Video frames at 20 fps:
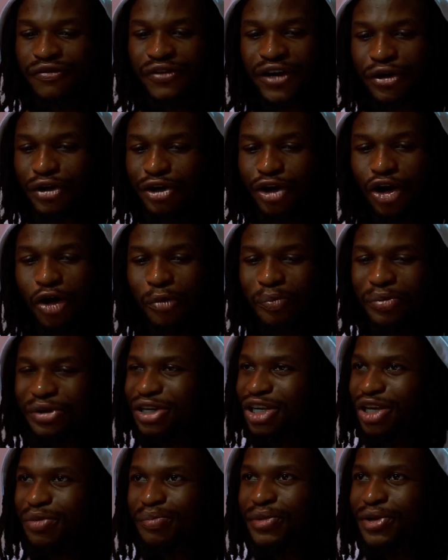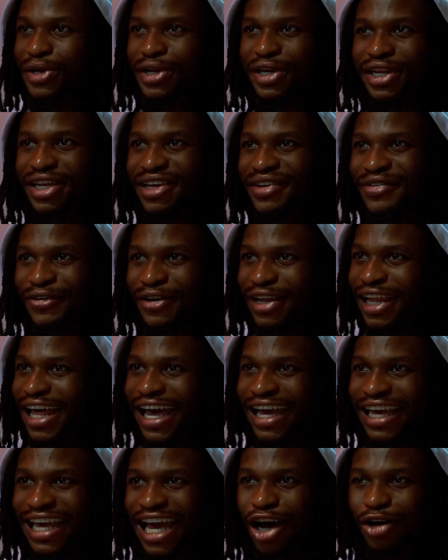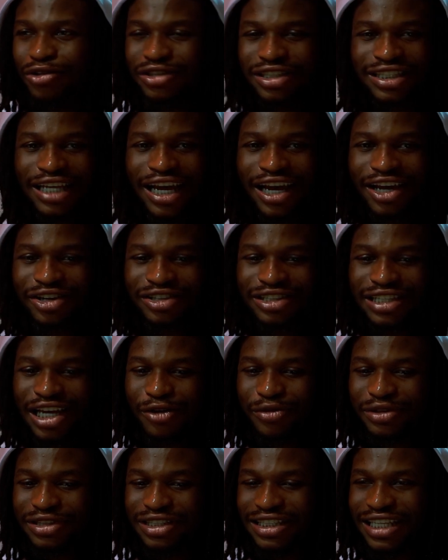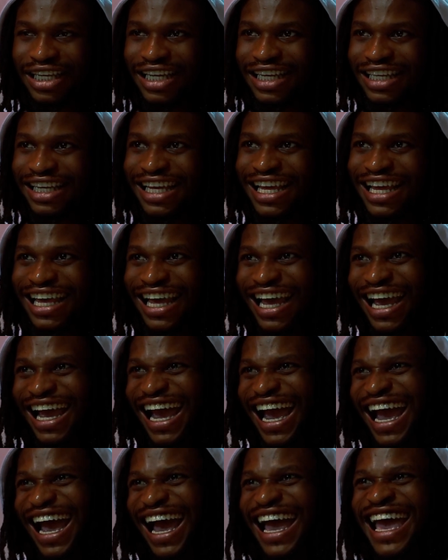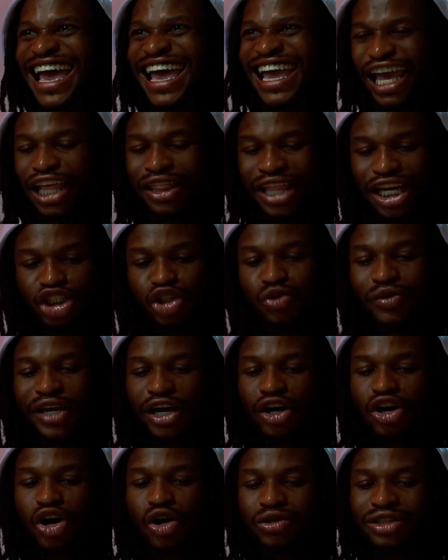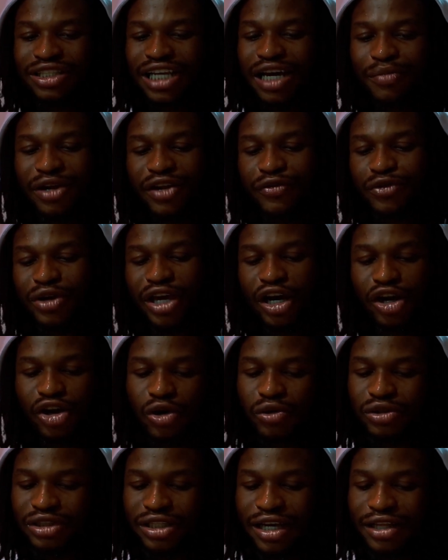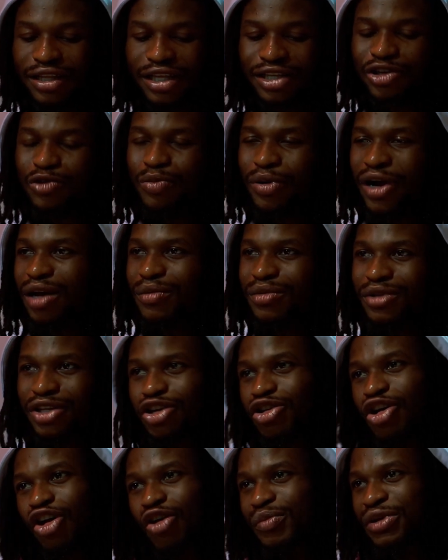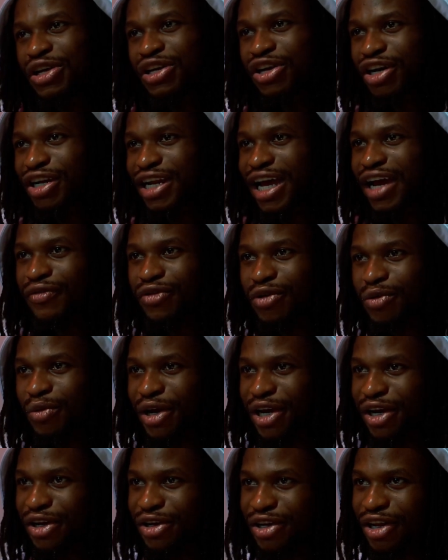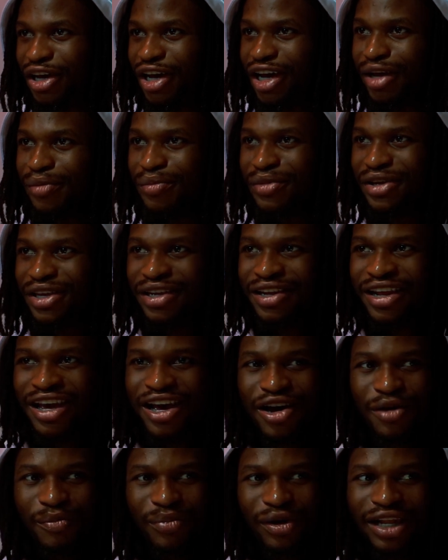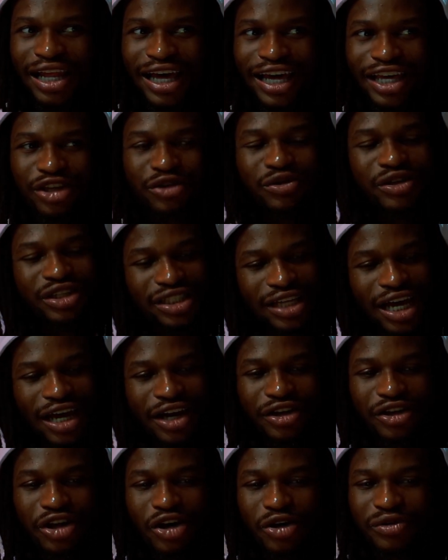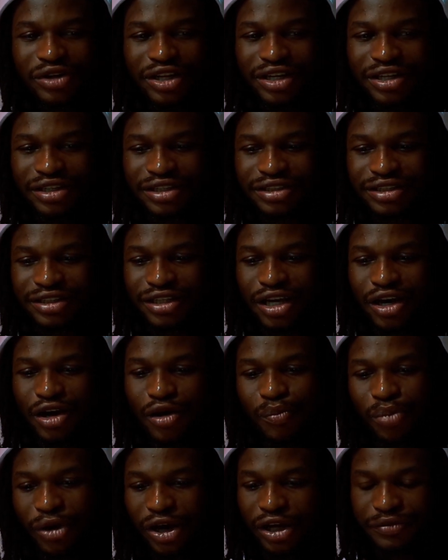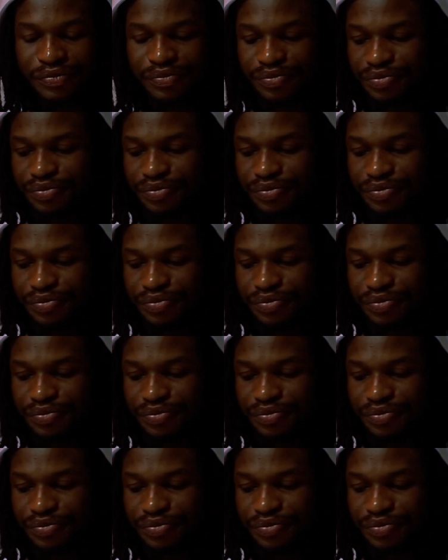very open community for like outsiders. I've been there. Unless you get co-signed, but if you get co-signed, then you gonna be good everywhere. You know what I mean? But like you just gotta know niggas. But